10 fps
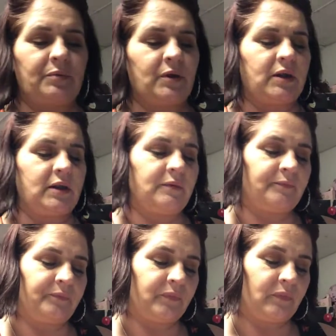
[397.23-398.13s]
pretty.
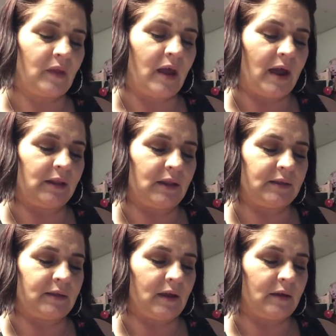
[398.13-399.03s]
I
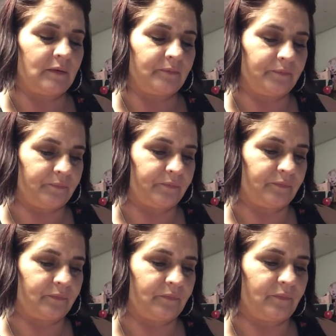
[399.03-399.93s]
like that.
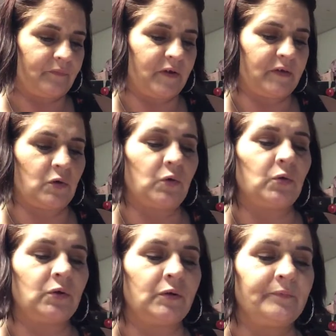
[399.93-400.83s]
Very
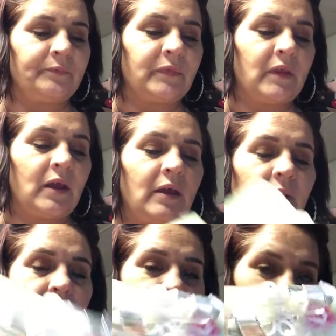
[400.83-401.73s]
cool.
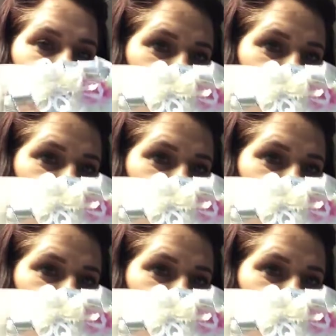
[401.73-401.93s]
Thank